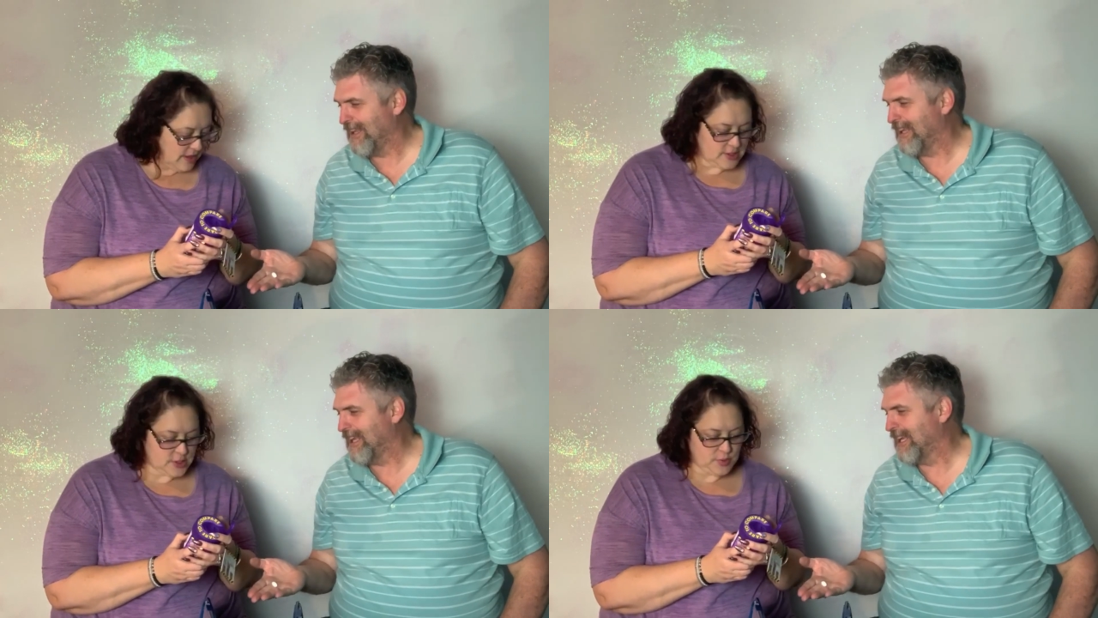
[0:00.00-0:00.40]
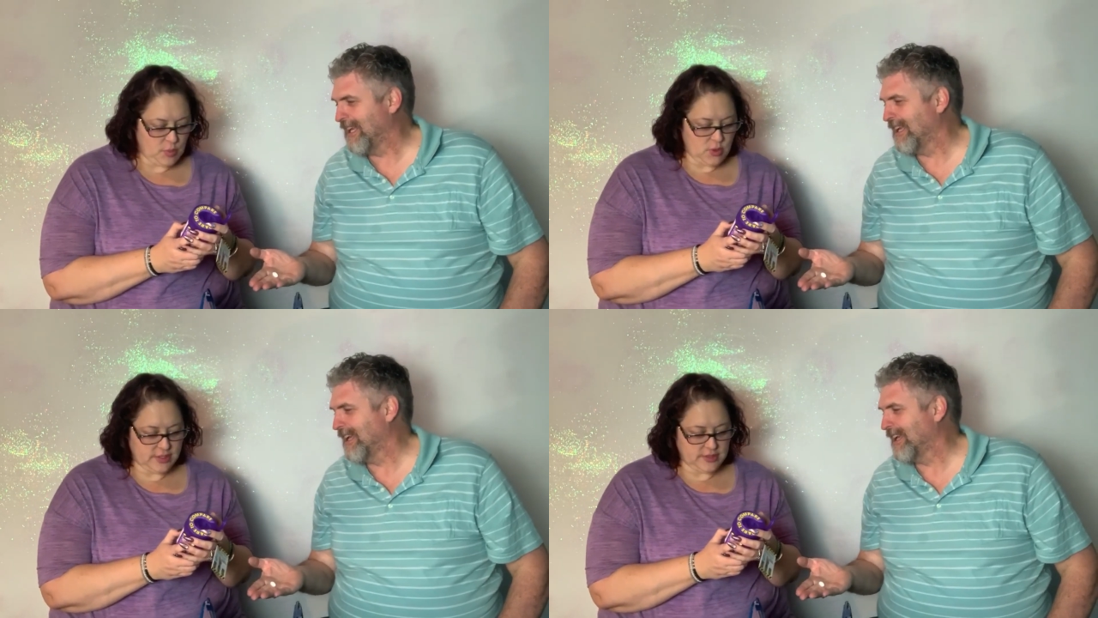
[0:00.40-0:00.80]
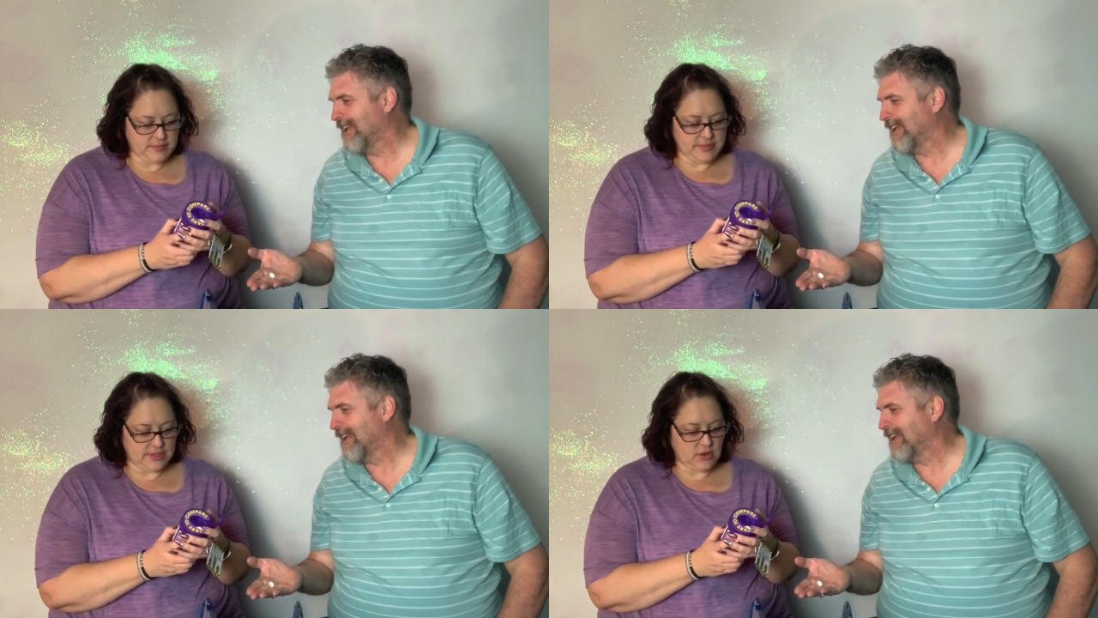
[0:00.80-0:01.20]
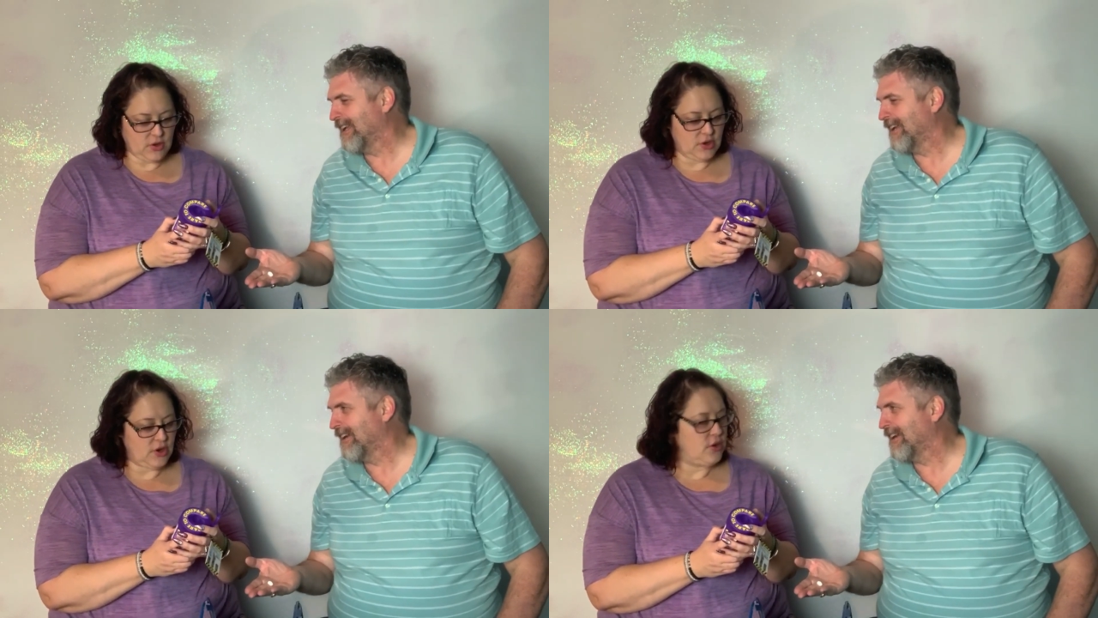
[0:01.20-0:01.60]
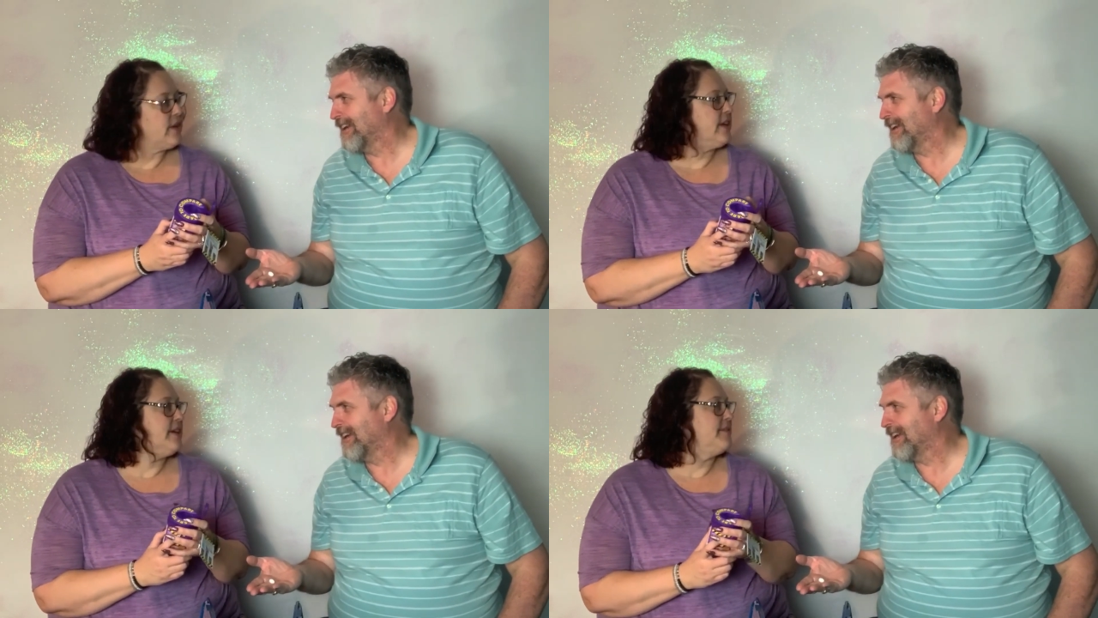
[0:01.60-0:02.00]
Speaker 1: Spoiled milk or
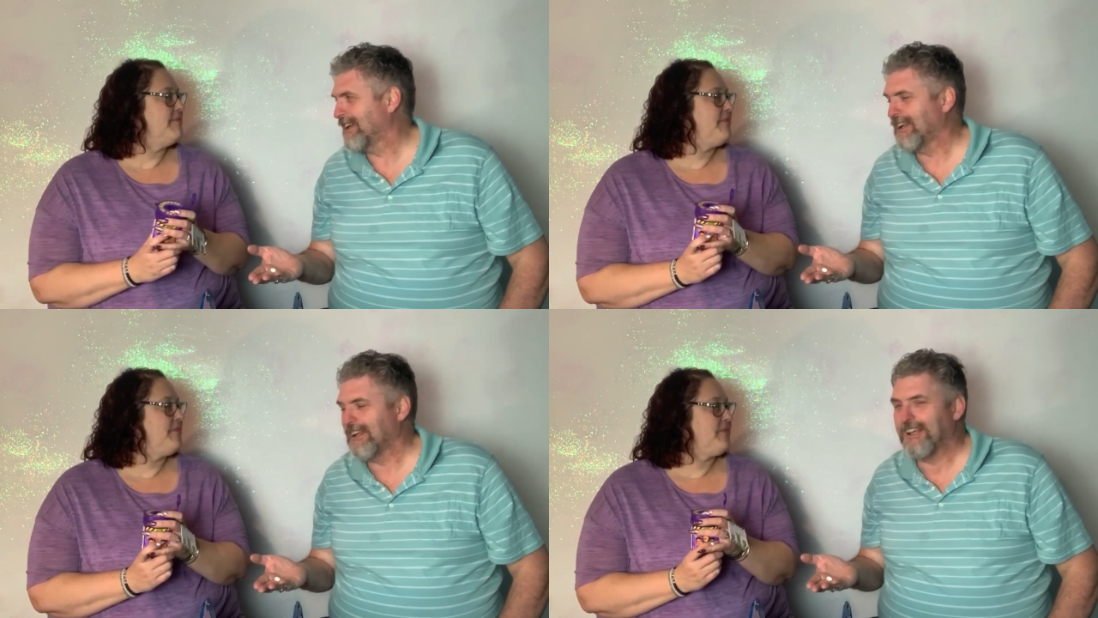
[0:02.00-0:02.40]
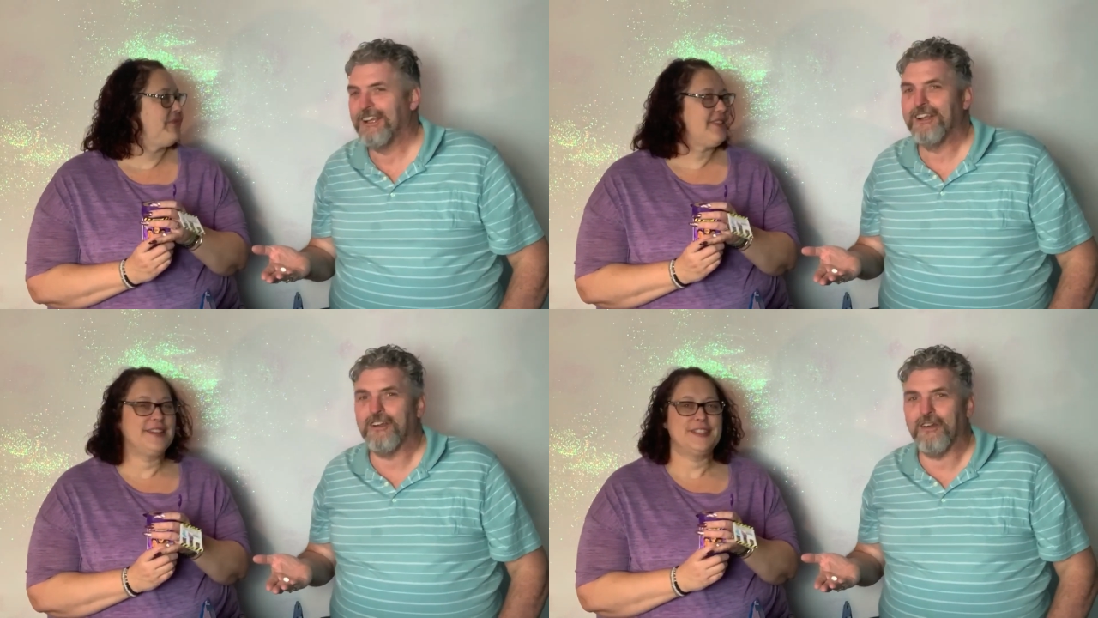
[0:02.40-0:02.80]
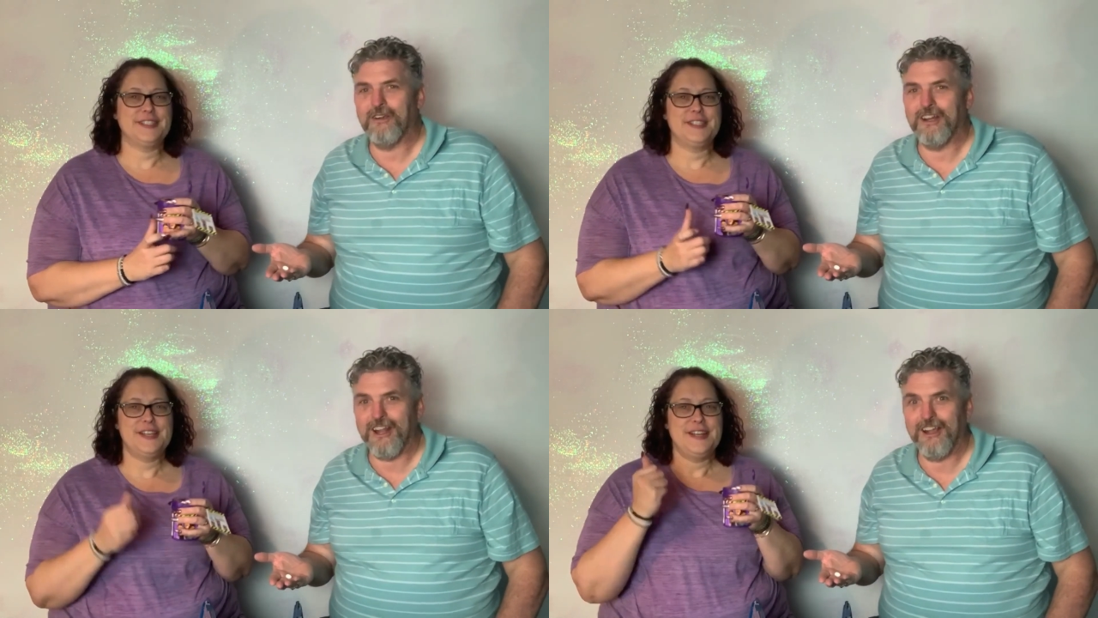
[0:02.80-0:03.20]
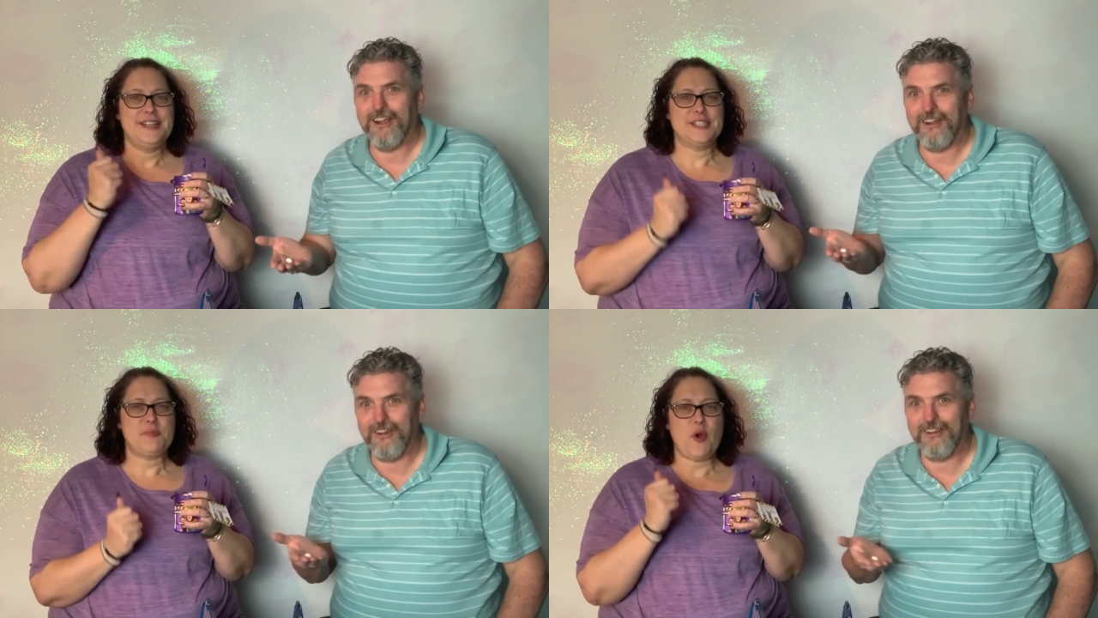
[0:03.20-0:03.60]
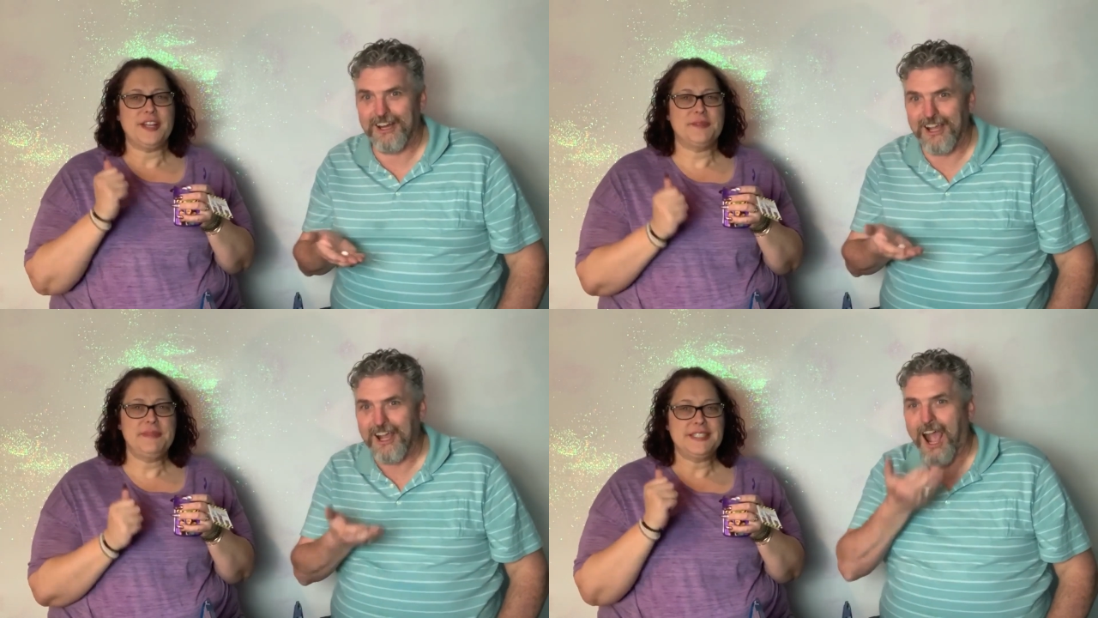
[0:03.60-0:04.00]
coconut. Coconut,
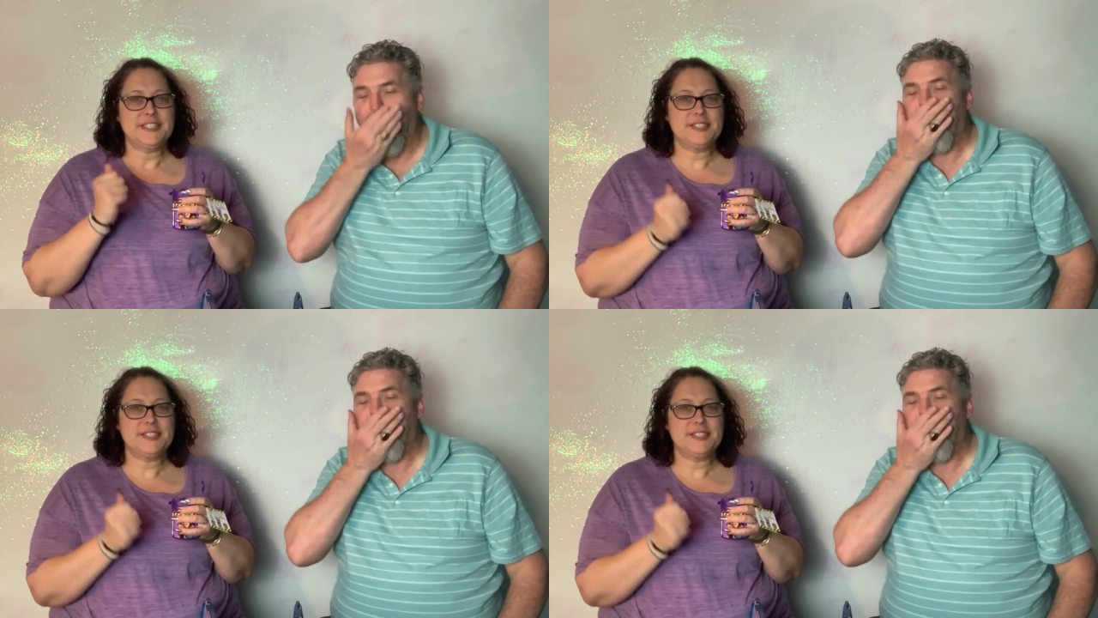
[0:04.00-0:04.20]
coconut.